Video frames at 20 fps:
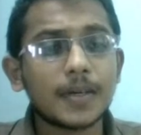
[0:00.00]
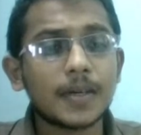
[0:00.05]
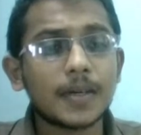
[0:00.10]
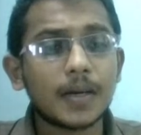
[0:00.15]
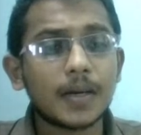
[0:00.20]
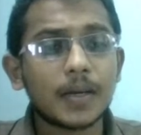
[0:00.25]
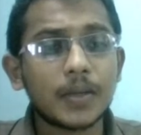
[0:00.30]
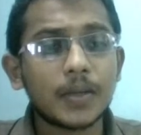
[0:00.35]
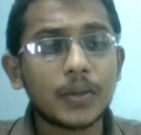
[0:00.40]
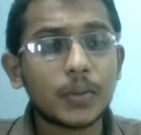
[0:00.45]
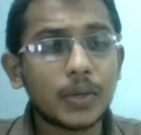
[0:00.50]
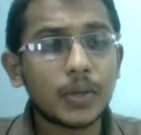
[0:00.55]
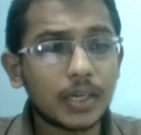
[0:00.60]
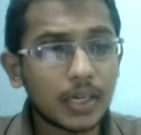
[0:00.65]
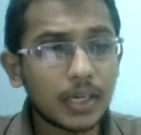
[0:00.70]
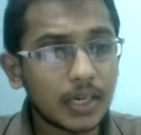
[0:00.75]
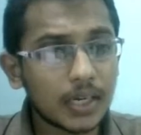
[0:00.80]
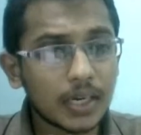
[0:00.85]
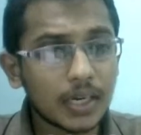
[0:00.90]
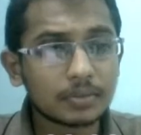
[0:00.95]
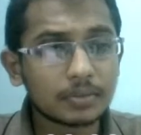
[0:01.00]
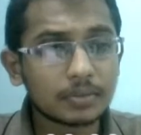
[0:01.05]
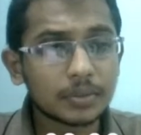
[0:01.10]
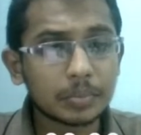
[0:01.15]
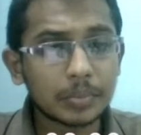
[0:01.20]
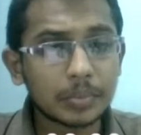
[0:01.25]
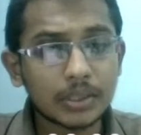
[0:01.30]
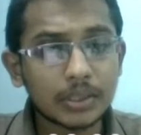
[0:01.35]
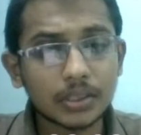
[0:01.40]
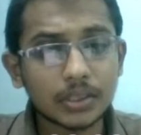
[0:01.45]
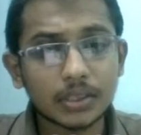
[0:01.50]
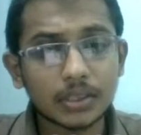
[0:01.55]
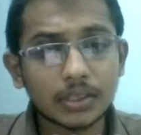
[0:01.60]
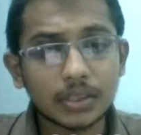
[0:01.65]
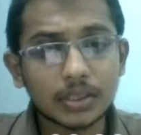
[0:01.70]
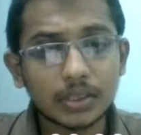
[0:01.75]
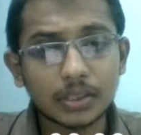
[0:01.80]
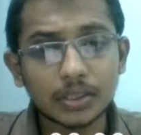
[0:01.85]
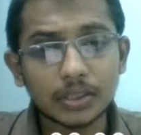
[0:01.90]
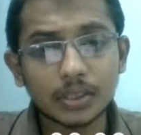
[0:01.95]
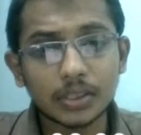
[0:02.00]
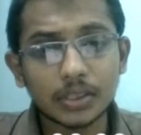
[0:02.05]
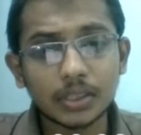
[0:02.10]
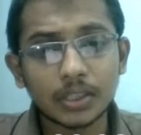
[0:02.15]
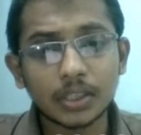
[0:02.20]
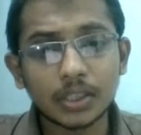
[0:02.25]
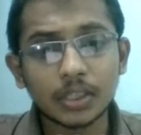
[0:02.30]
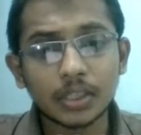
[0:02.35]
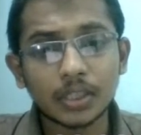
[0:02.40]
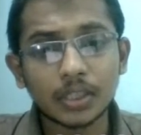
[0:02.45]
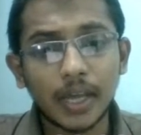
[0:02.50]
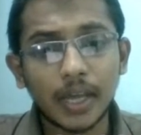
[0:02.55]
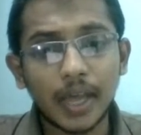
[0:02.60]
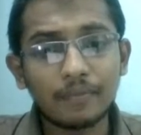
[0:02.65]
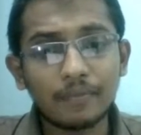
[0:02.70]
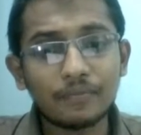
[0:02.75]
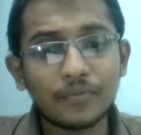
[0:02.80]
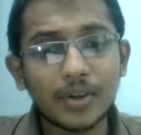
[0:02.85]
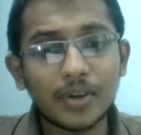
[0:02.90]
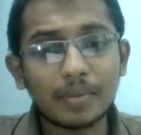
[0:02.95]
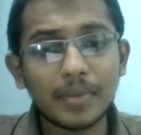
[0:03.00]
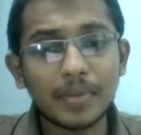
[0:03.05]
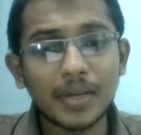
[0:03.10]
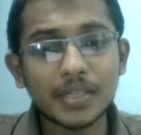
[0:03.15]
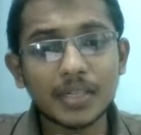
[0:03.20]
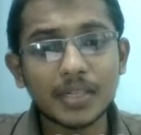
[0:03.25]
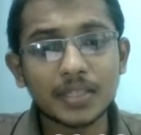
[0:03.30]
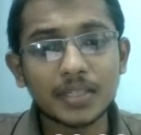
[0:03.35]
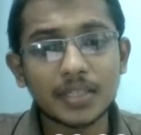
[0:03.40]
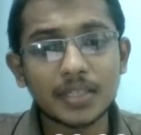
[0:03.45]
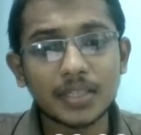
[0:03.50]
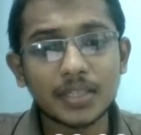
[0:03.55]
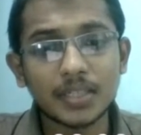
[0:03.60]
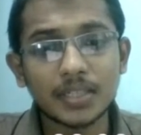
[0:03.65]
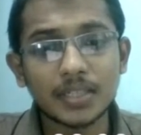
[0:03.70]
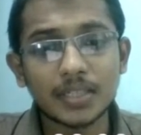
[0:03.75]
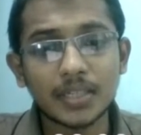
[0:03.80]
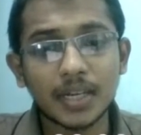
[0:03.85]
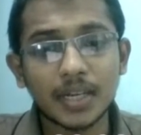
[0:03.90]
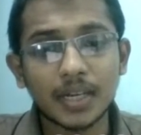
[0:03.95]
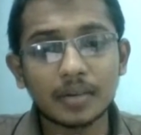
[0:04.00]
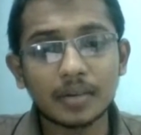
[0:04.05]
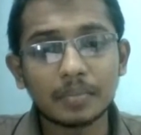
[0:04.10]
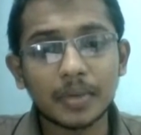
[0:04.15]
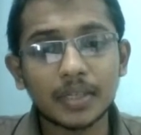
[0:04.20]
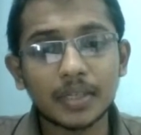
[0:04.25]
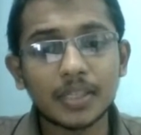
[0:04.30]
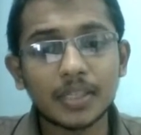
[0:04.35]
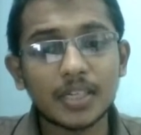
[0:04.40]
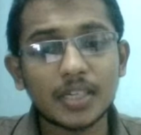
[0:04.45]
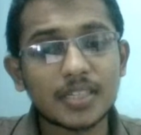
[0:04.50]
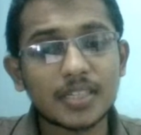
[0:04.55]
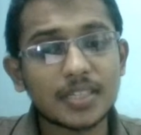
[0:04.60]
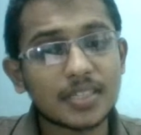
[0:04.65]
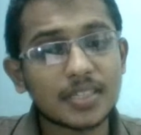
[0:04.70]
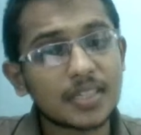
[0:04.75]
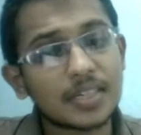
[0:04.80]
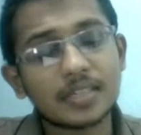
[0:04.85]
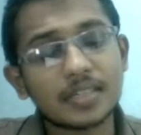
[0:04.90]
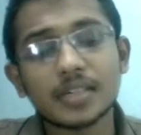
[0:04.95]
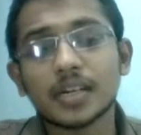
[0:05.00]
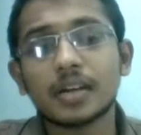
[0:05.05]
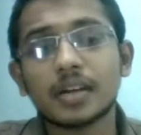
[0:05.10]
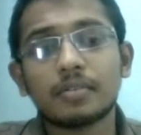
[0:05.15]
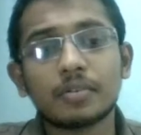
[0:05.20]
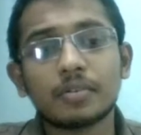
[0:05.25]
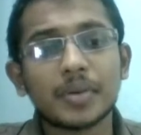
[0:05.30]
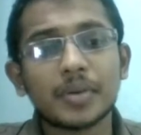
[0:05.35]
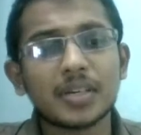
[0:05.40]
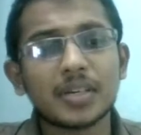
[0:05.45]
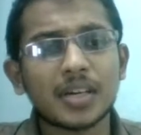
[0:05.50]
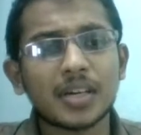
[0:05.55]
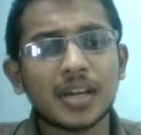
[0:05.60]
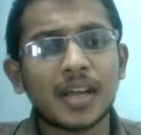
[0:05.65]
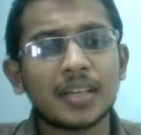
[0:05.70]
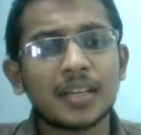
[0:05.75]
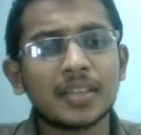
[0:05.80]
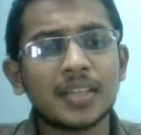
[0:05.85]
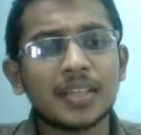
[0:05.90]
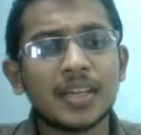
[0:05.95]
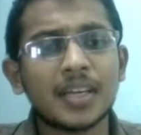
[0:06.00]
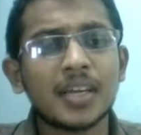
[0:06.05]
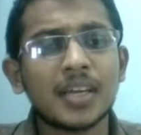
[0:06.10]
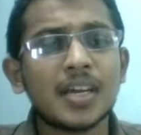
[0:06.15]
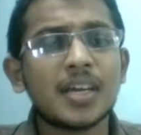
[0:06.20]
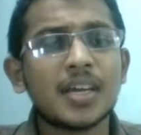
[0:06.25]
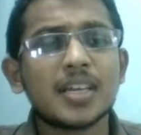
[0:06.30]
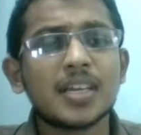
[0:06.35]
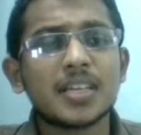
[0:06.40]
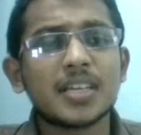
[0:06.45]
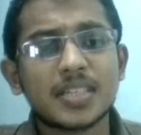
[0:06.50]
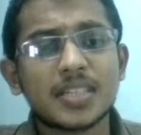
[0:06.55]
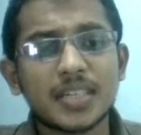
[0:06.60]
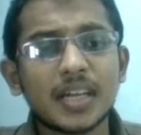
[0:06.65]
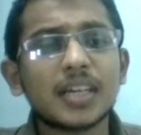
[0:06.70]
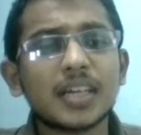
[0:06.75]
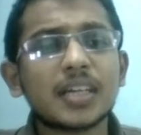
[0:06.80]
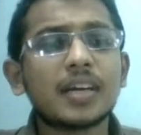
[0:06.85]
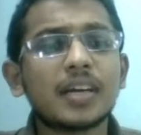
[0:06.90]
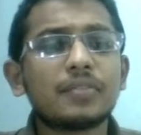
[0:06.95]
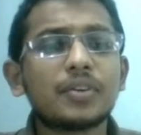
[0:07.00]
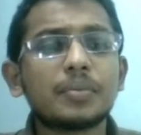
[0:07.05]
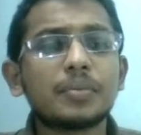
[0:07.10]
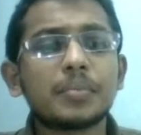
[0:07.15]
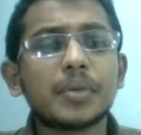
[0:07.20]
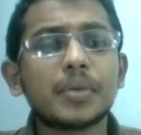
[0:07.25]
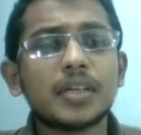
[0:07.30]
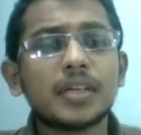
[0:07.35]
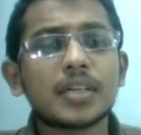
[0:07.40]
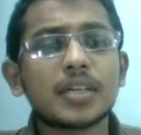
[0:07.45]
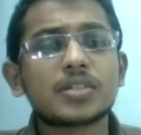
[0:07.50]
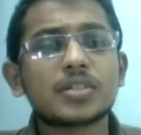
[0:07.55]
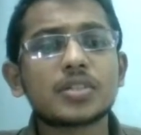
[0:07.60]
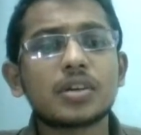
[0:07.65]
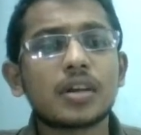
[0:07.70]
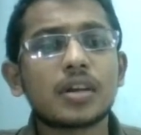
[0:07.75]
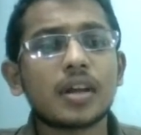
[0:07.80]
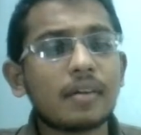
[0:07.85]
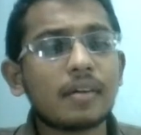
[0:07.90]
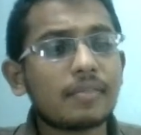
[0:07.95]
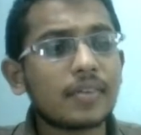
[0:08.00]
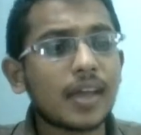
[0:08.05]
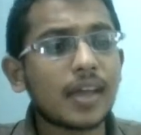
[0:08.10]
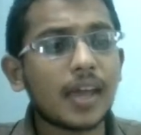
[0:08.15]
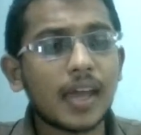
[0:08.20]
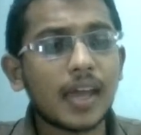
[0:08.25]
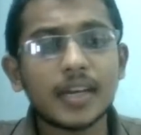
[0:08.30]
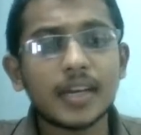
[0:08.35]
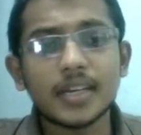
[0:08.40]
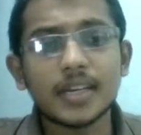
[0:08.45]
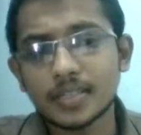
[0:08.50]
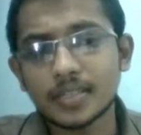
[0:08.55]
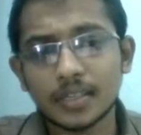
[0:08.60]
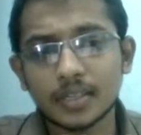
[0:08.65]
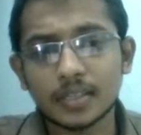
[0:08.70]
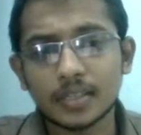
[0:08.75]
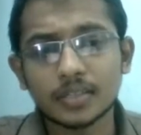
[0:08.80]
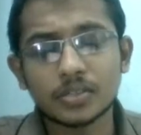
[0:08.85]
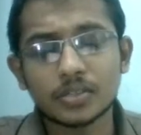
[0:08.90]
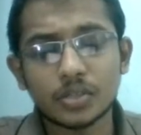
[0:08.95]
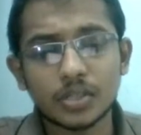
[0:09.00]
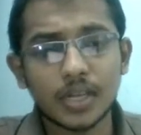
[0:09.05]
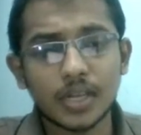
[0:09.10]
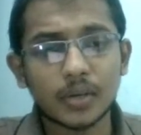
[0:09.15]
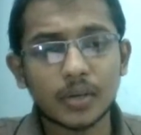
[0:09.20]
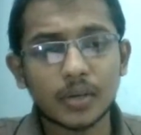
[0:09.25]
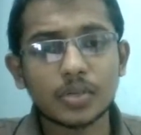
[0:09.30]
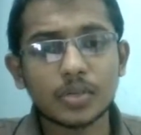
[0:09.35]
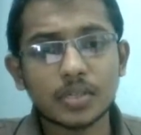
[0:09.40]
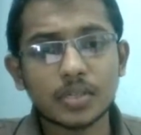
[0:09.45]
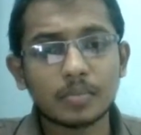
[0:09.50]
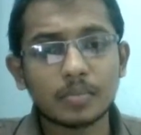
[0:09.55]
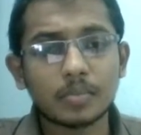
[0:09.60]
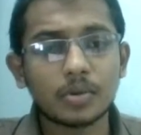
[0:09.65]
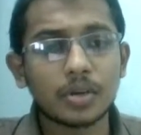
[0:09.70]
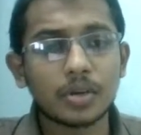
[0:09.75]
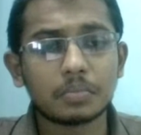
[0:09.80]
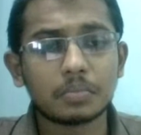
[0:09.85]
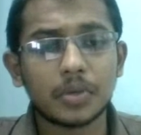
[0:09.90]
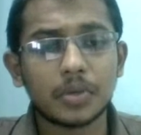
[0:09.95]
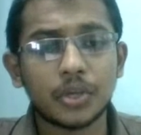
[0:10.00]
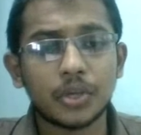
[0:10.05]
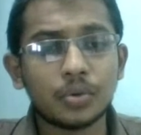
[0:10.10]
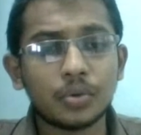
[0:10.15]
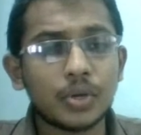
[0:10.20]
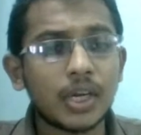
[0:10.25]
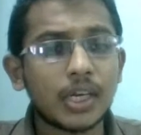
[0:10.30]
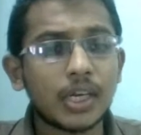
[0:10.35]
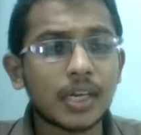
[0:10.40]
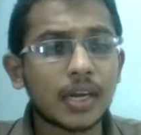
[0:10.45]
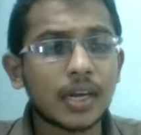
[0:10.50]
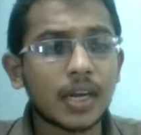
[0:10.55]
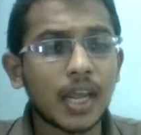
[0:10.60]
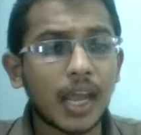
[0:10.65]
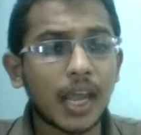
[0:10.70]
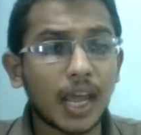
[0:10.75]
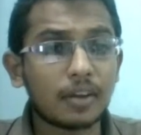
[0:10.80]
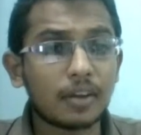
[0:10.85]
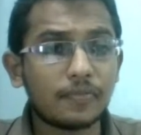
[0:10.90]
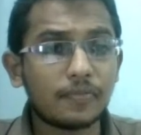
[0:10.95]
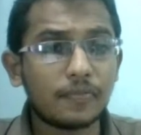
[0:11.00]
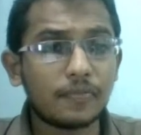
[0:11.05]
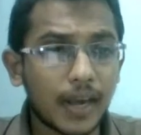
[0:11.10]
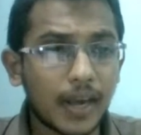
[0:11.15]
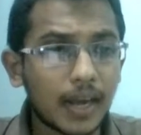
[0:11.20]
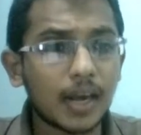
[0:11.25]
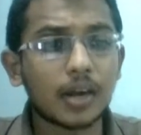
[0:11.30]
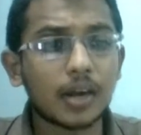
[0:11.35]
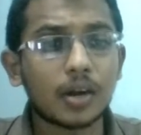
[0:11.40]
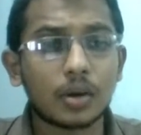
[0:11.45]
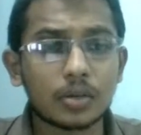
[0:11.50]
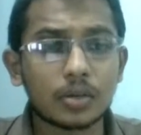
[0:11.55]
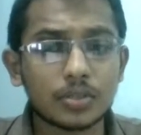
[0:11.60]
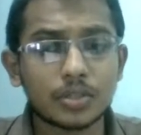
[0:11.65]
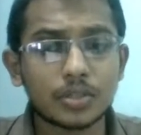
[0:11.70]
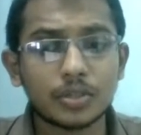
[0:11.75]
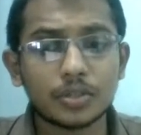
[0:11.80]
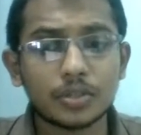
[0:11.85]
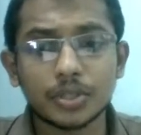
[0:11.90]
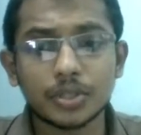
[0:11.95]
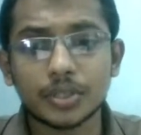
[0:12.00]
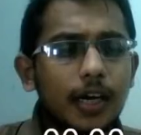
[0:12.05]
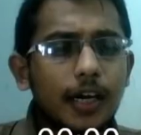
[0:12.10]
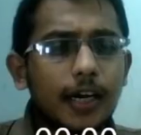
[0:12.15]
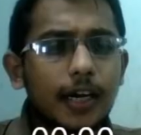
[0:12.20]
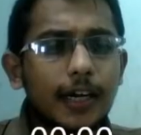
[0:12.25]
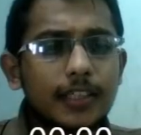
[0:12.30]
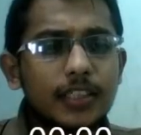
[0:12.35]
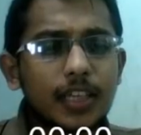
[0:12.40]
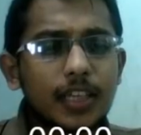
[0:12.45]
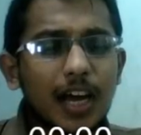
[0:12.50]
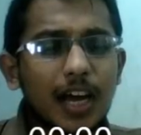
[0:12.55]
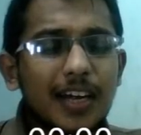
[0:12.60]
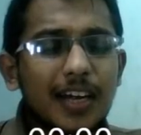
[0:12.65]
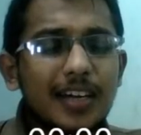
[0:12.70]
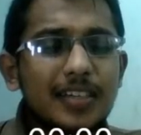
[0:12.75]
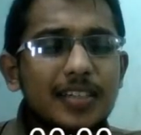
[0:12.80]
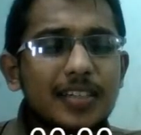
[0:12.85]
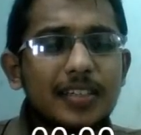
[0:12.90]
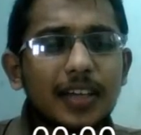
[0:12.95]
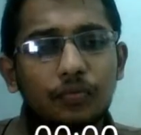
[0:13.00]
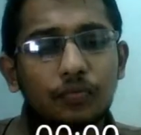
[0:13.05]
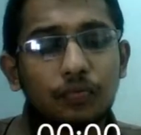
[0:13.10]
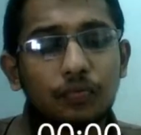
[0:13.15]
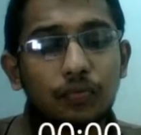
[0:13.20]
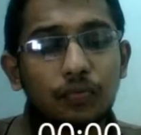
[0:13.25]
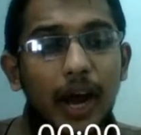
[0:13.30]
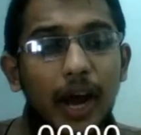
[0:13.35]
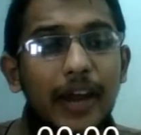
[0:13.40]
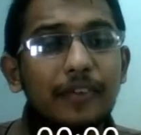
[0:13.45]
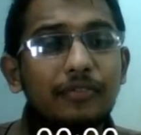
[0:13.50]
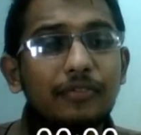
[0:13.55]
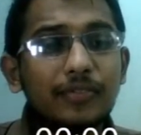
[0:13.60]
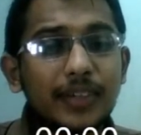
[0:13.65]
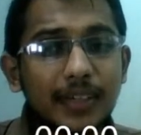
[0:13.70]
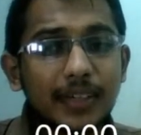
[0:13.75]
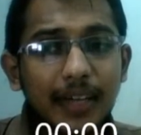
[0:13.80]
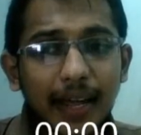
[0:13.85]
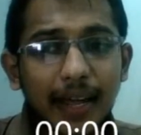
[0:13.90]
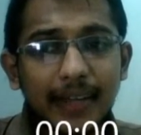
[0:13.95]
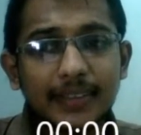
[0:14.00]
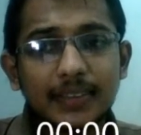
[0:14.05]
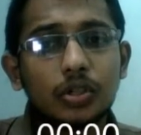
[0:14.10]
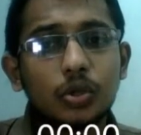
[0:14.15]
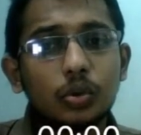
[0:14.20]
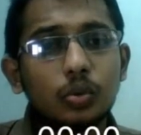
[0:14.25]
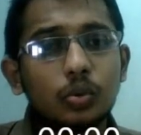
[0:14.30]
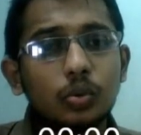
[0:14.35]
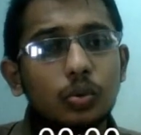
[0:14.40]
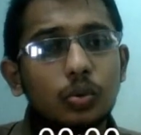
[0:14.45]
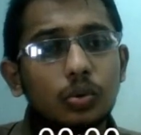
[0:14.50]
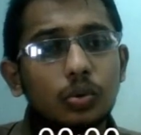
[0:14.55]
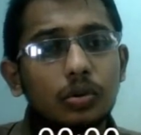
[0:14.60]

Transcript: a unitary government, every major decision is taken by the central government and the state government does not have any say. So that was about unitary and federal constitution. Let us understand 5 tests to